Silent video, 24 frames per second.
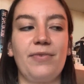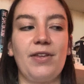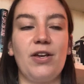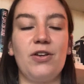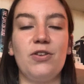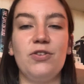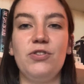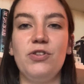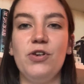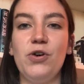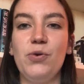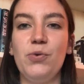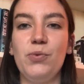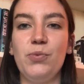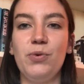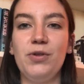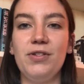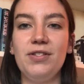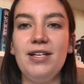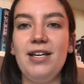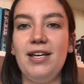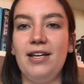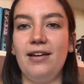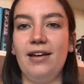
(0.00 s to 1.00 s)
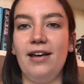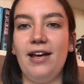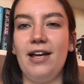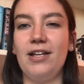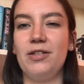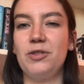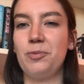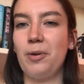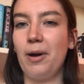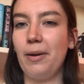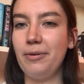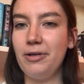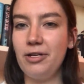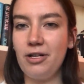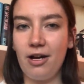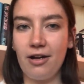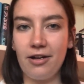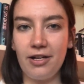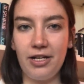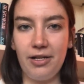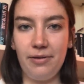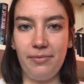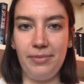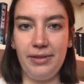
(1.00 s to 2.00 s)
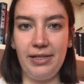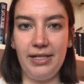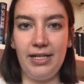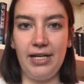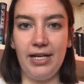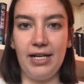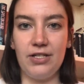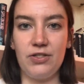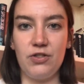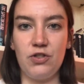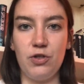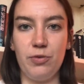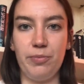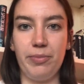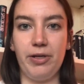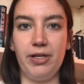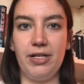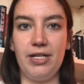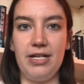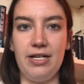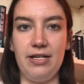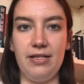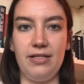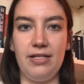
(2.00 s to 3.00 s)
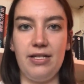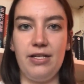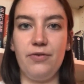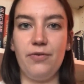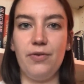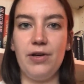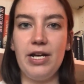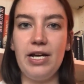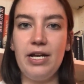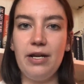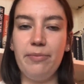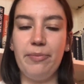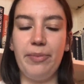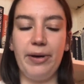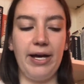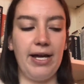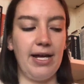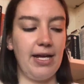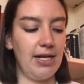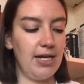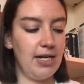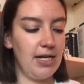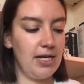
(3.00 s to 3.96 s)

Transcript: So we'll see. It's probably not going to be a super easy read, but